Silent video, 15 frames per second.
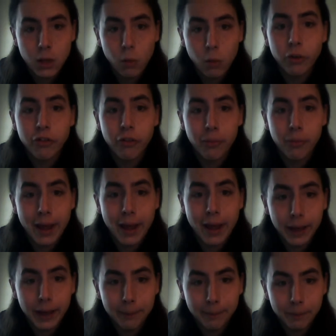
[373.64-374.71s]
Which is
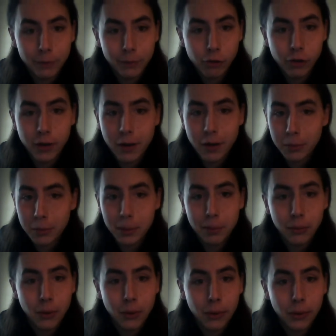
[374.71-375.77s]
bad. You should never be
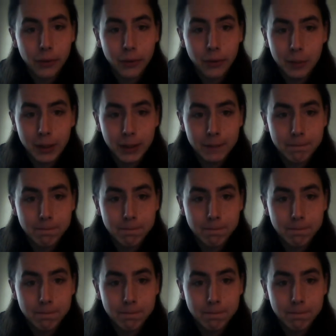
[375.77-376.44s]
broker than me.